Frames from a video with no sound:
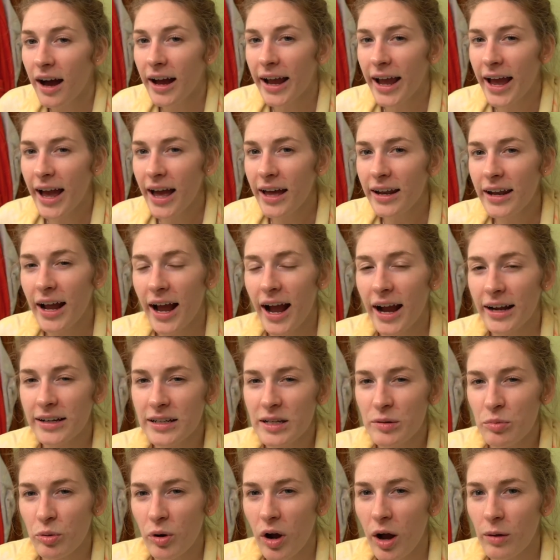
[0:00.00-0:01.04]
I had
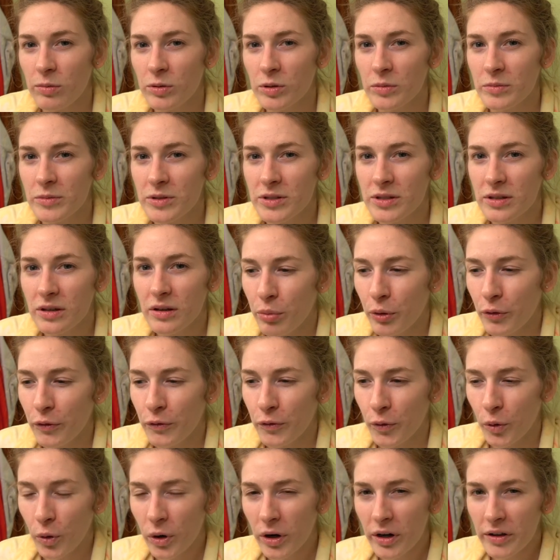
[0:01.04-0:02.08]
acne problems
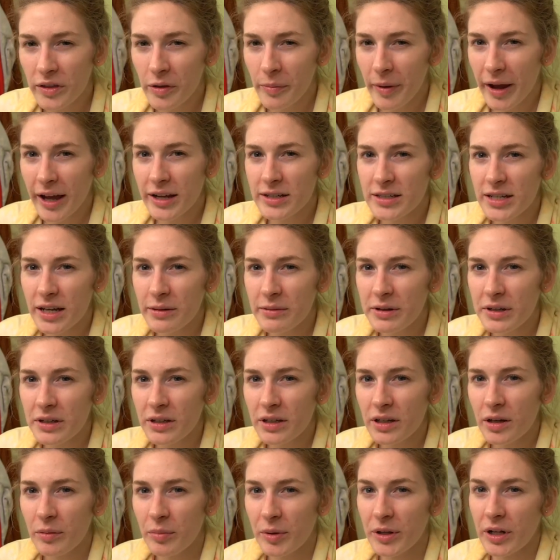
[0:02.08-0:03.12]
before the pandemic,
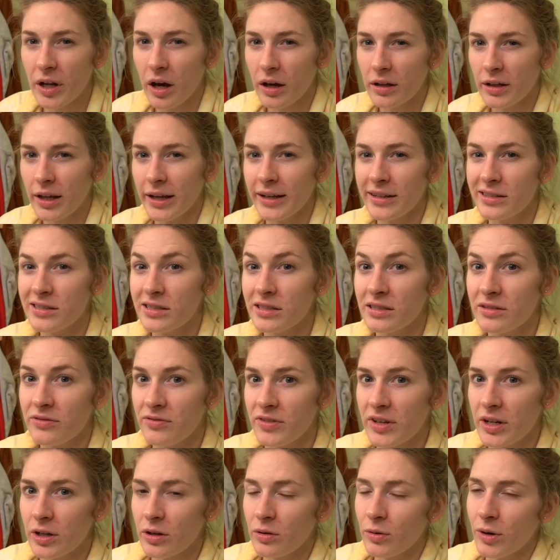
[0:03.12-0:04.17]
but not like
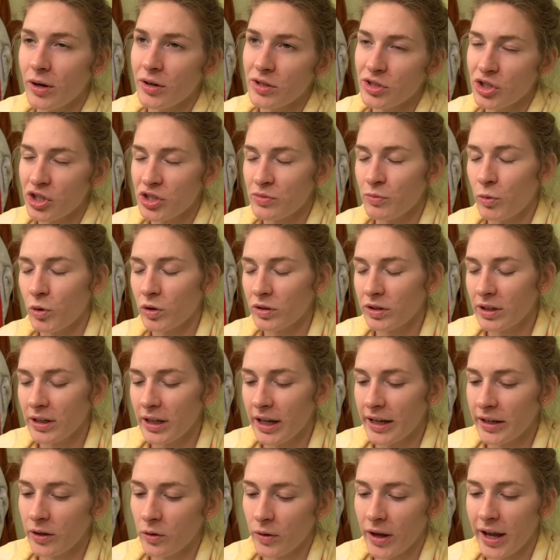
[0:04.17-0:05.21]
severe, where it's just more
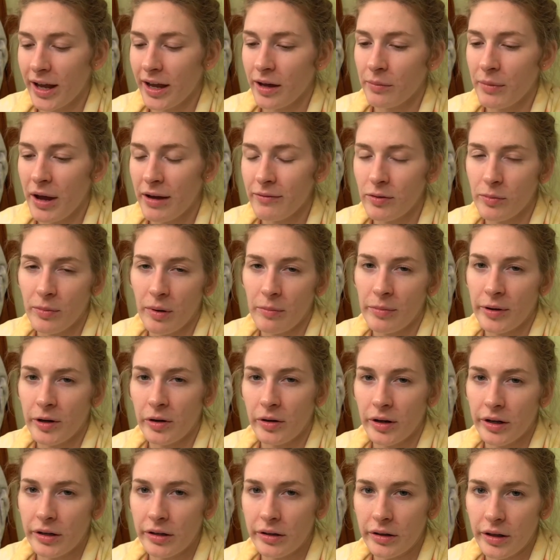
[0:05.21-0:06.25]
like, okay, I'm having my
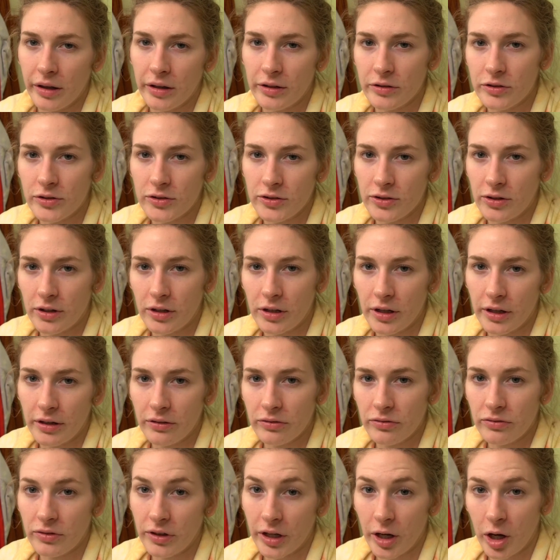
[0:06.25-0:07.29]
period and then it's just gonna like
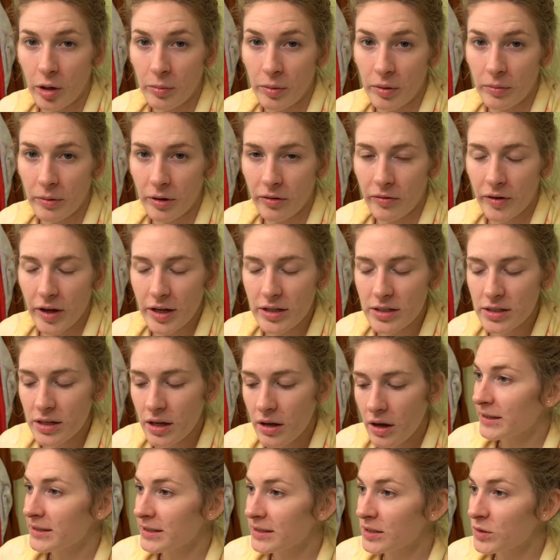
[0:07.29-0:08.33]
flare up on my face.
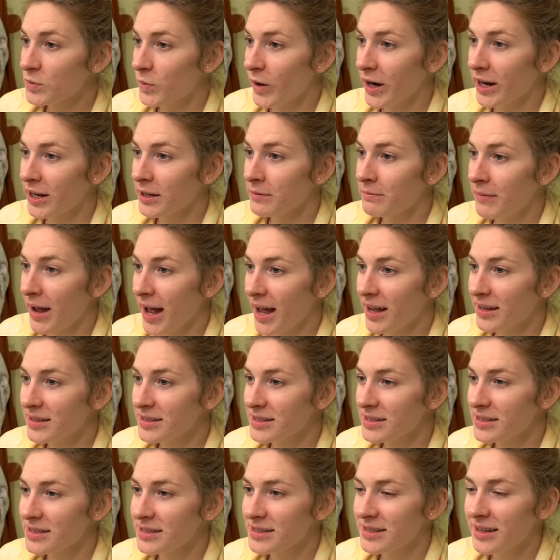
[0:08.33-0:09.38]
Since wearing
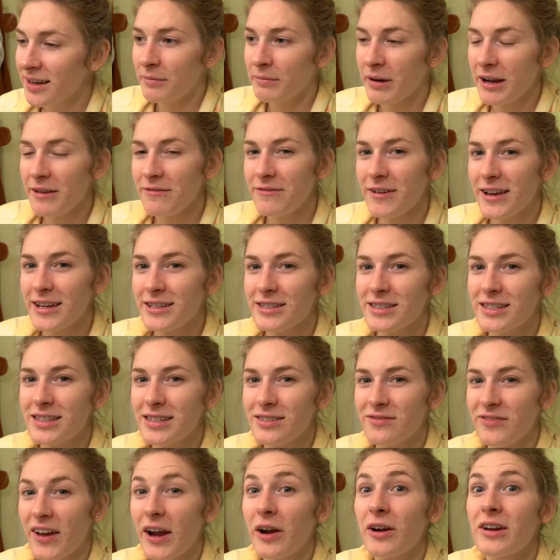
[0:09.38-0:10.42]
masks, my face
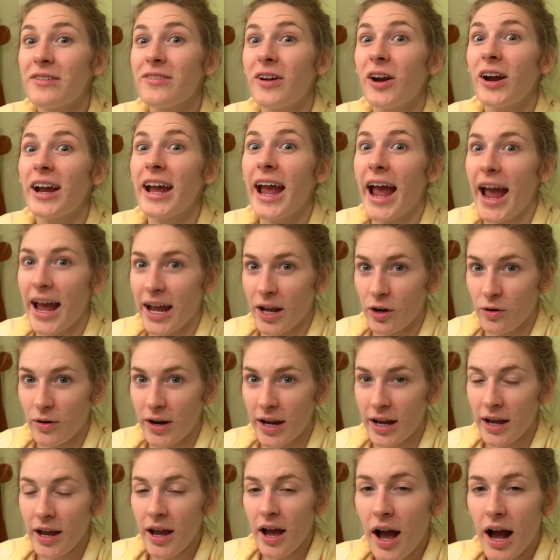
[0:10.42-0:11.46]
is very, very
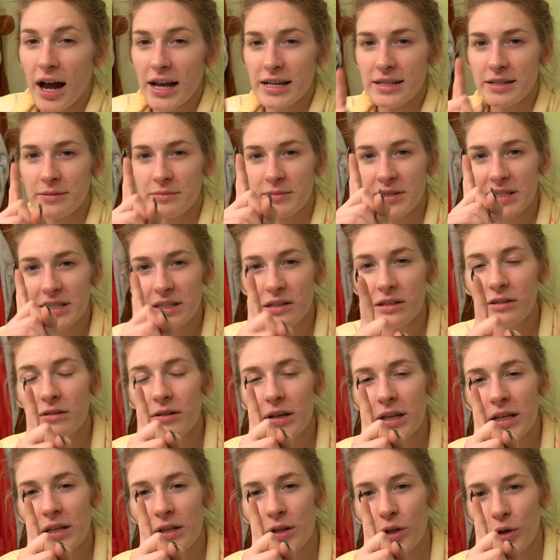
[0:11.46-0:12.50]
angry. I am still
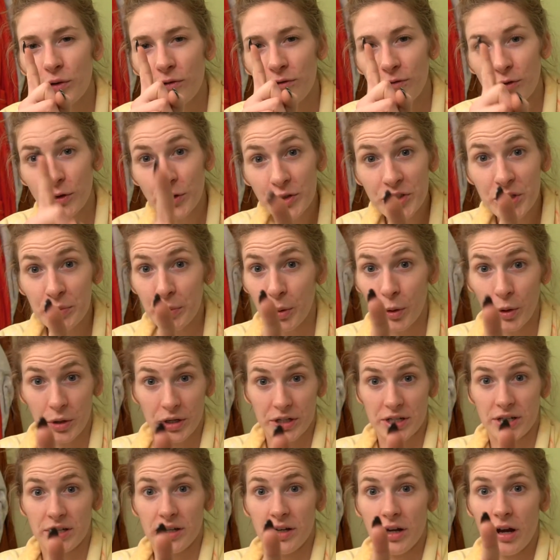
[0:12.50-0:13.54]
in full
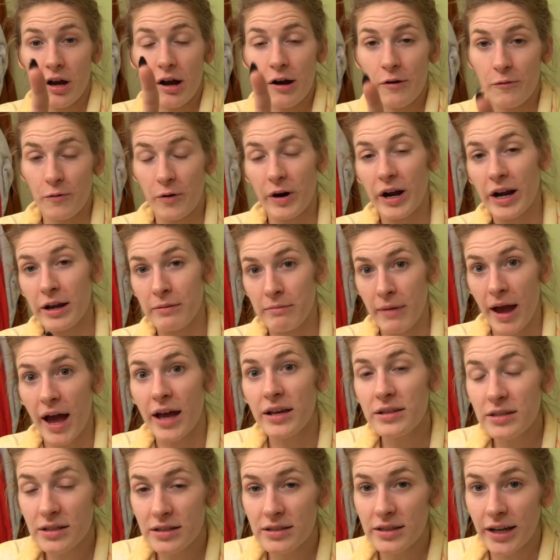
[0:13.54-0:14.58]
support of wearing
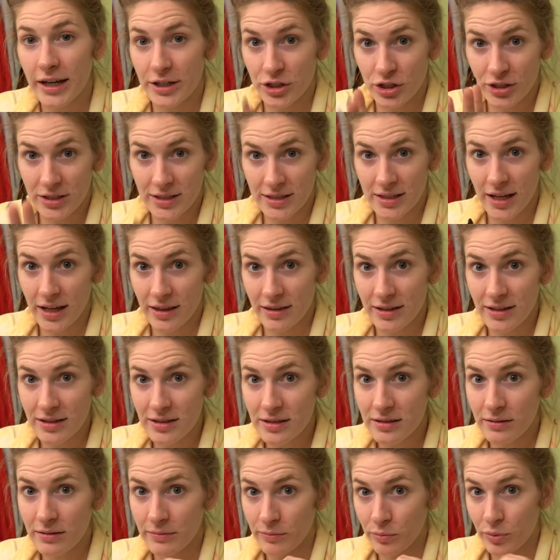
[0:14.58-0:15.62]
masks, I should say
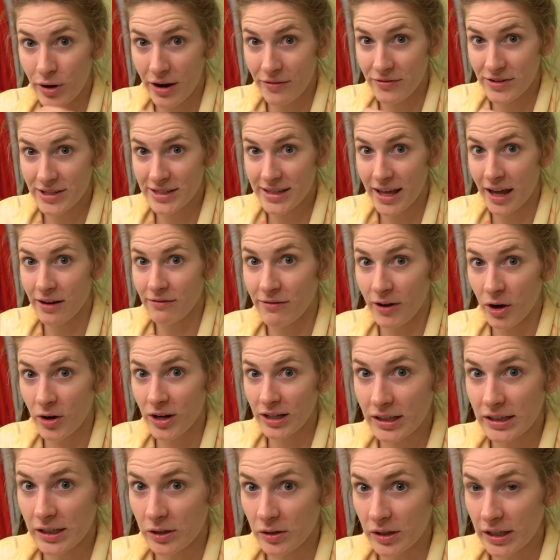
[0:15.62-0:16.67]
this, preface that very
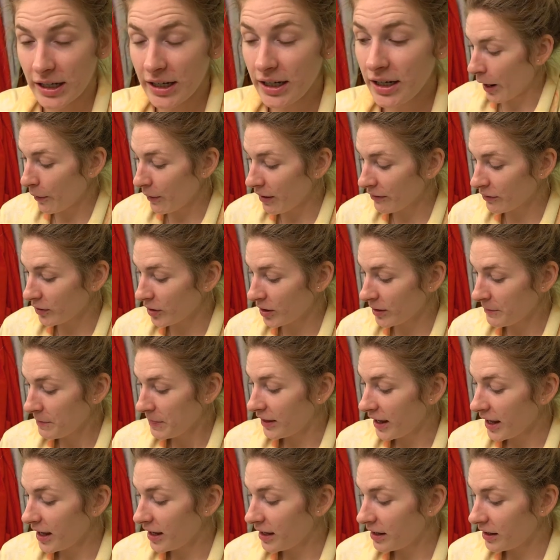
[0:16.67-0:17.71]
clearly. However,
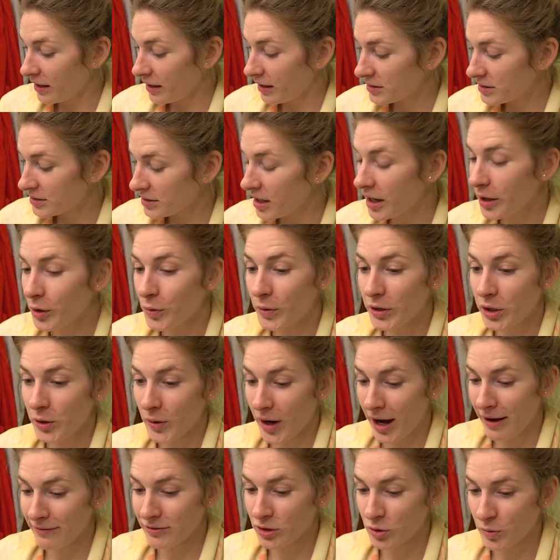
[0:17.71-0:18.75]
they suck when you
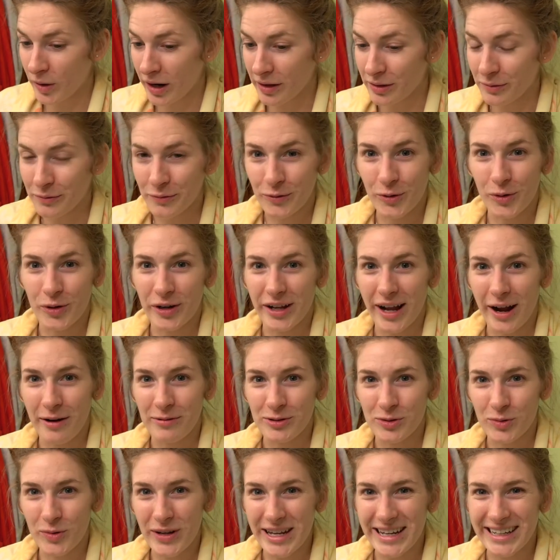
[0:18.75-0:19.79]
have to wear them 40
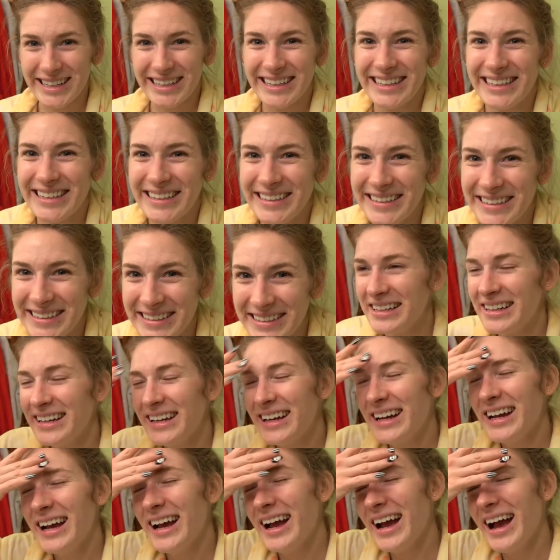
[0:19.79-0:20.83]
hours a week.
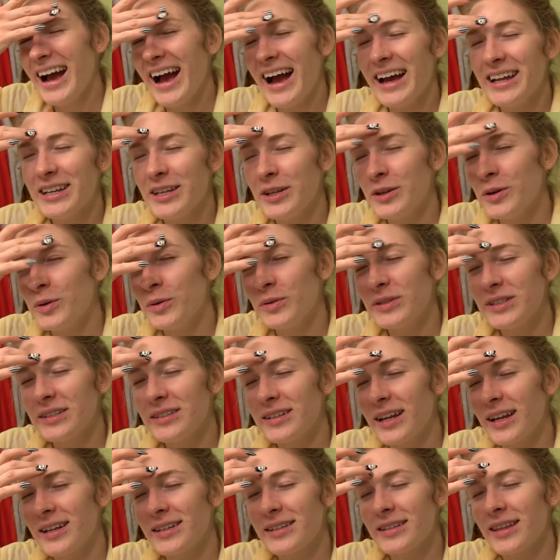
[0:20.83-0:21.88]
And you didn't
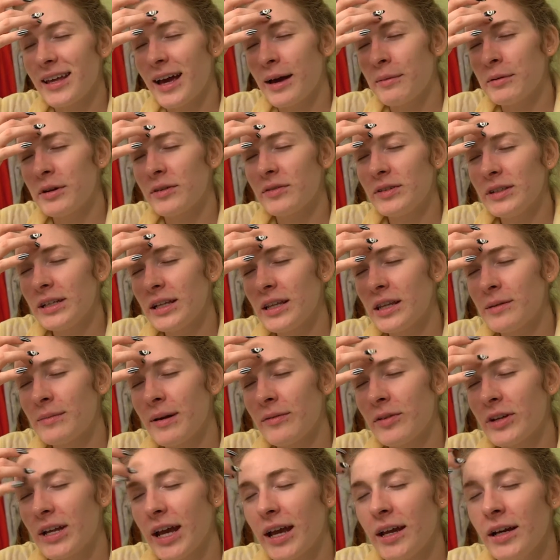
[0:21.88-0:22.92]
get into the habit of cleaning them
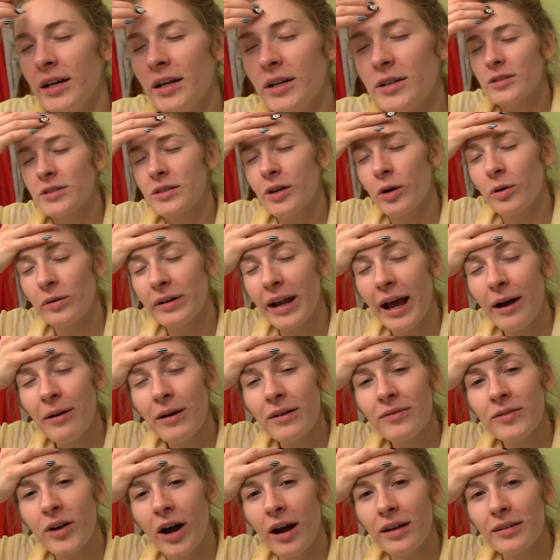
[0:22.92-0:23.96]
every day. So now
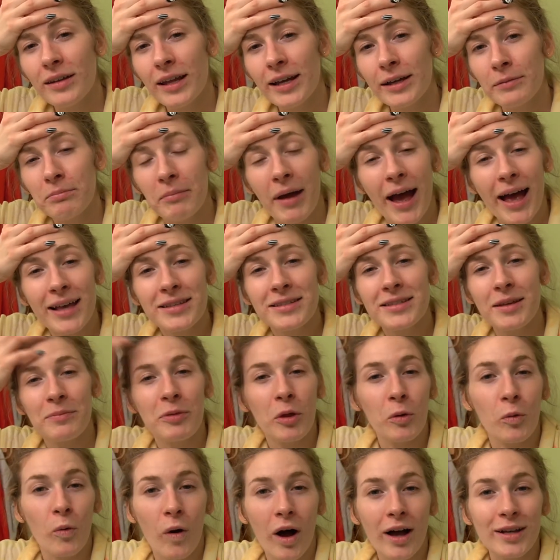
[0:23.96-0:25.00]
I've got like masks up
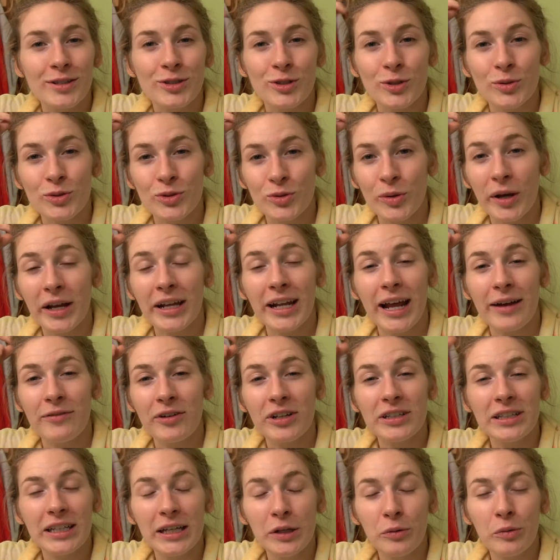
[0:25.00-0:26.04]
the wazoo so I can have a
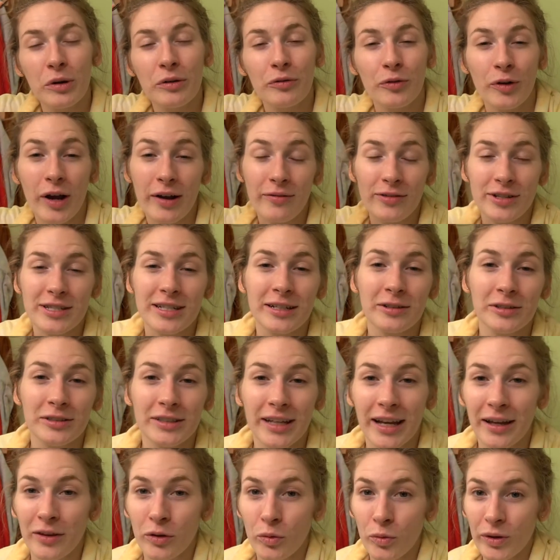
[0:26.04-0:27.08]
clean one for every single
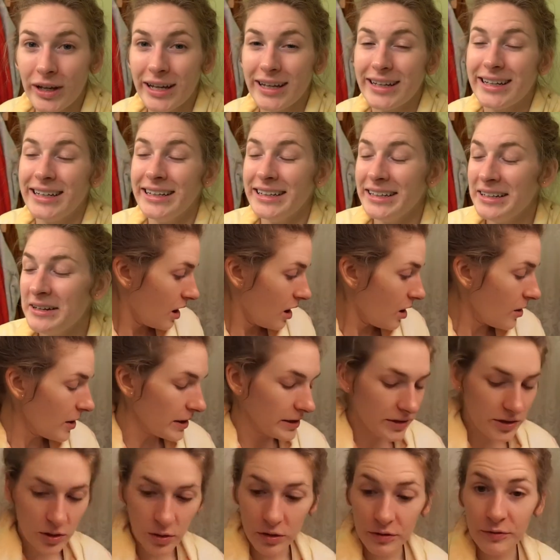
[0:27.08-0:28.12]
day of the week. Right,
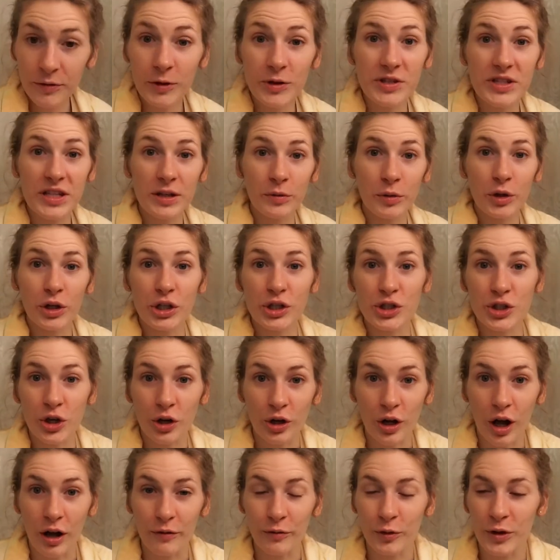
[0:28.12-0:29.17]
so the first thing we're gonna start
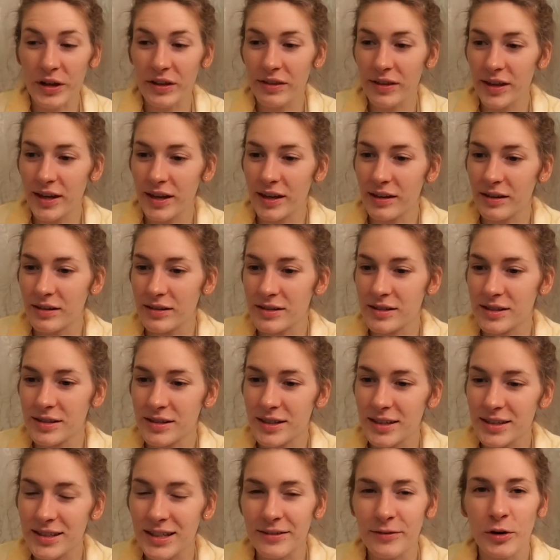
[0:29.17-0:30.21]
off with is,
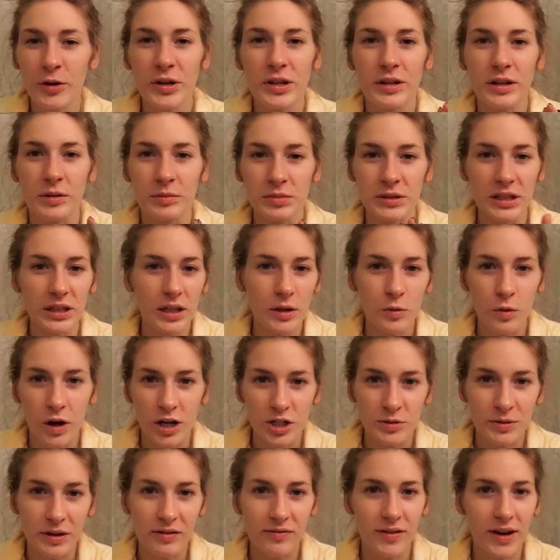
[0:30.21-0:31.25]
since I've already completely washed
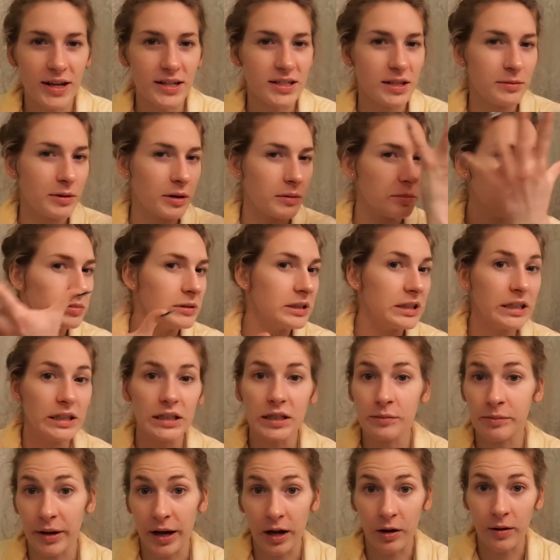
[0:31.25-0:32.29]
my face, I'm completely
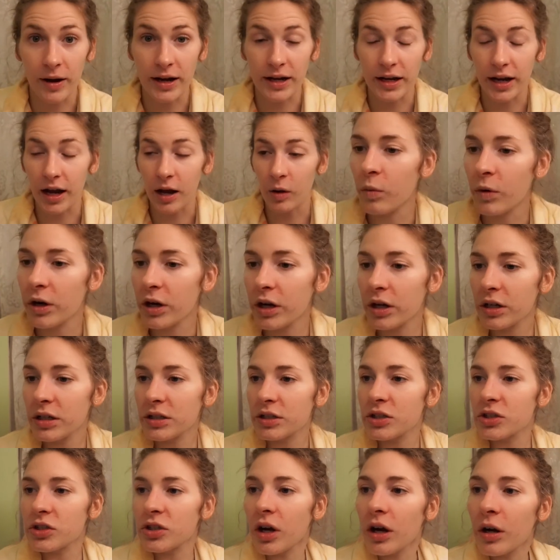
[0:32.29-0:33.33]
bare right now, we're gonna
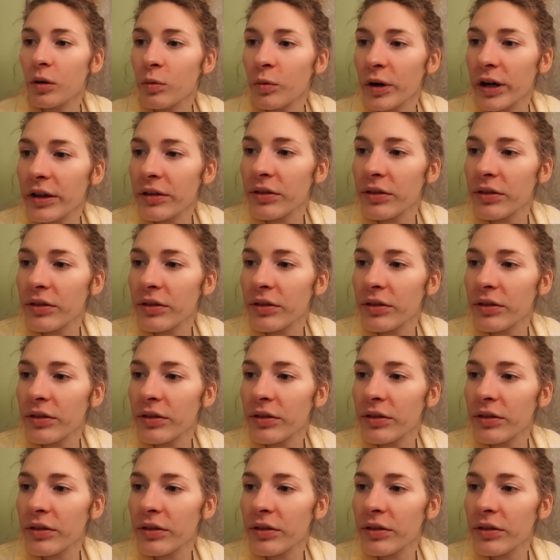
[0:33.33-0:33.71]
start with